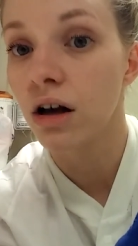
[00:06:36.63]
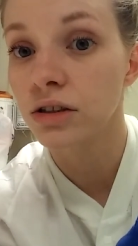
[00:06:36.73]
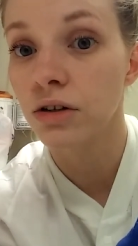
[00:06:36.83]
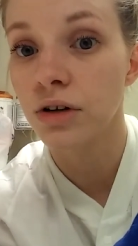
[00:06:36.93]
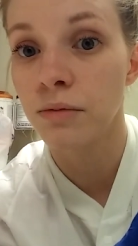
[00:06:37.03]

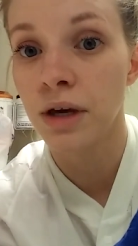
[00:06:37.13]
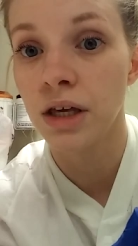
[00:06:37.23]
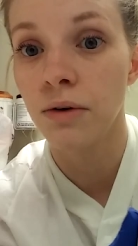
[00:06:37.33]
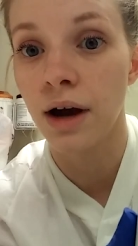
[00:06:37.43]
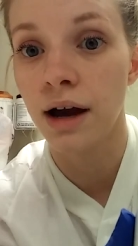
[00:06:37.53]
Also can
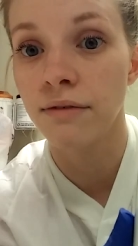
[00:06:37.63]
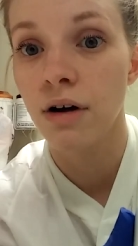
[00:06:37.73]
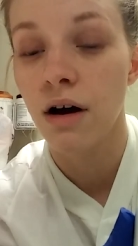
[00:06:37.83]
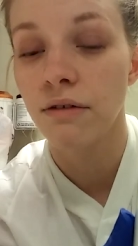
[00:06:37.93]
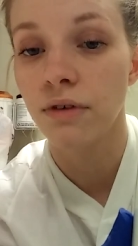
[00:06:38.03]
make you
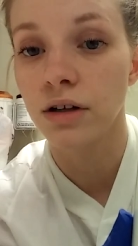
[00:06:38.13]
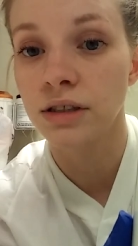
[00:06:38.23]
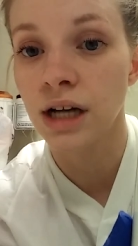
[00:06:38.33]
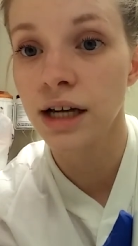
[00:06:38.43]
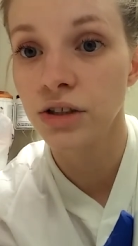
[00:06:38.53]
have
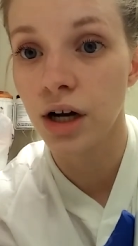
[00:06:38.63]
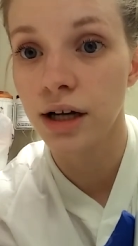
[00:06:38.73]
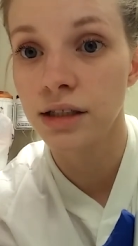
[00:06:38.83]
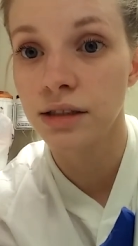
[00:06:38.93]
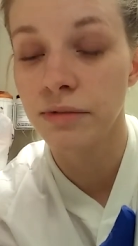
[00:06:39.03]
false
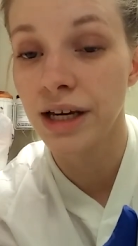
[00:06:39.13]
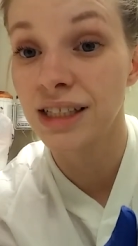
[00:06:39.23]
nitrites